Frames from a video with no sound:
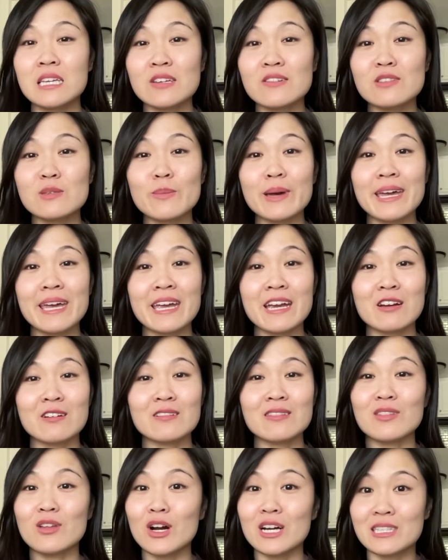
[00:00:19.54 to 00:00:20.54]
gives my
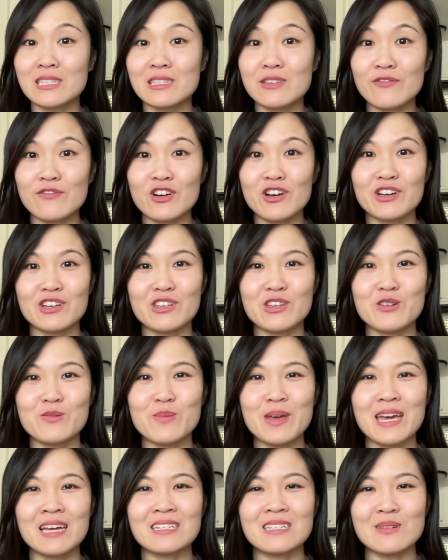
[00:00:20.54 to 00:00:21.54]
hair lots of
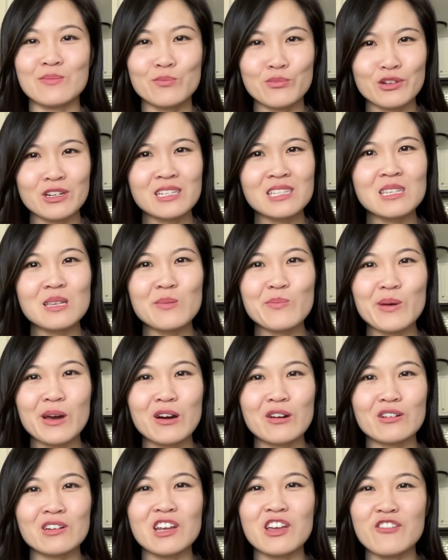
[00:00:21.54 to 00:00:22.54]
volume and it brings
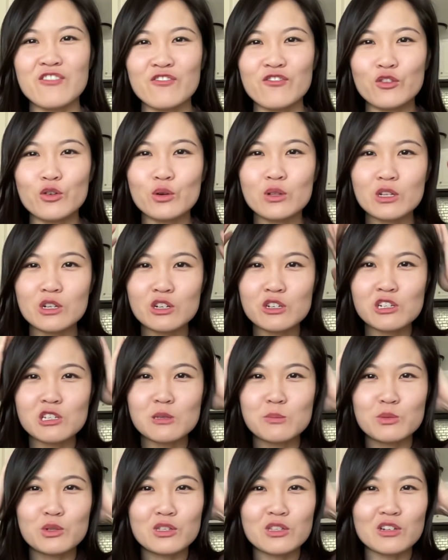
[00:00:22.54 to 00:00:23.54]
about a fuller,
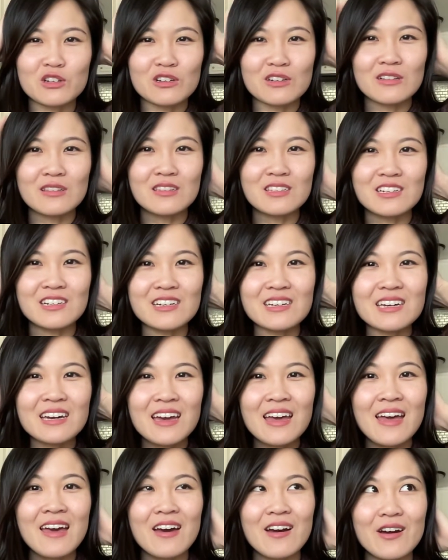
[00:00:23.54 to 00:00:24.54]
smoother look.
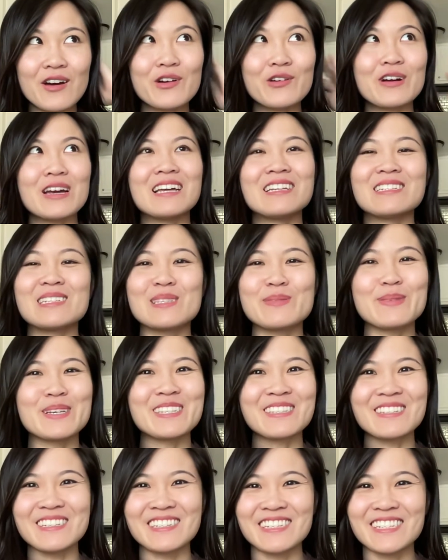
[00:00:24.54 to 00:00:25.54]
Oh, and it
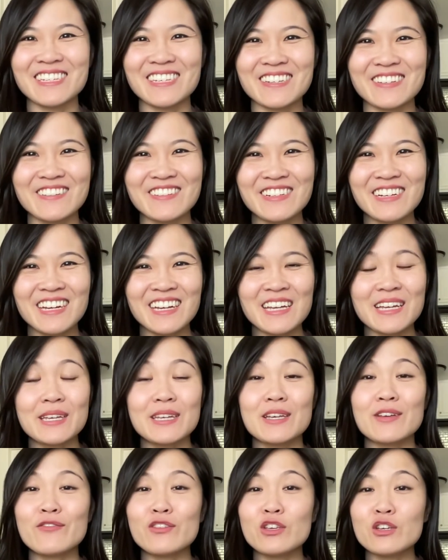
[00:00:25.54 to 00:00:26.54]
smells good too.
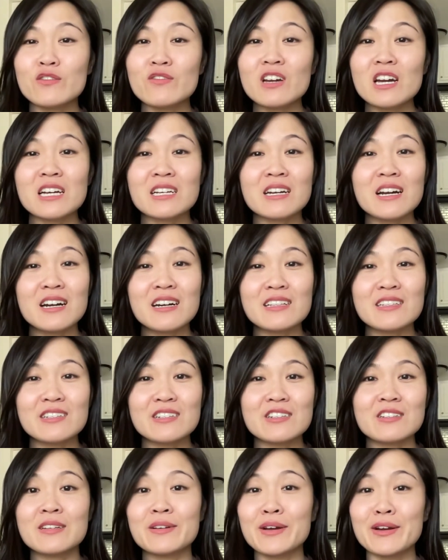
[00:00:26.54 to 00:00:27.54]
If you've got
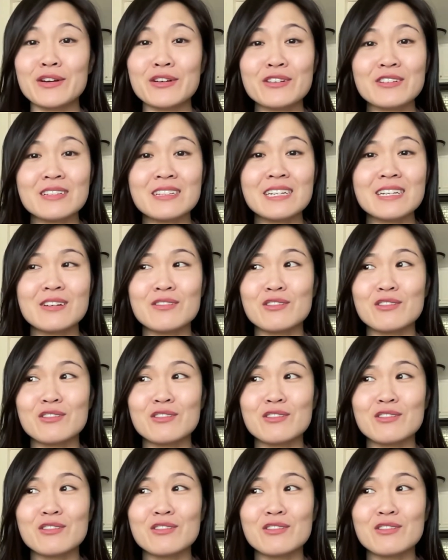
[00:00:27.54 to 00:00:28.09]
colored, curly,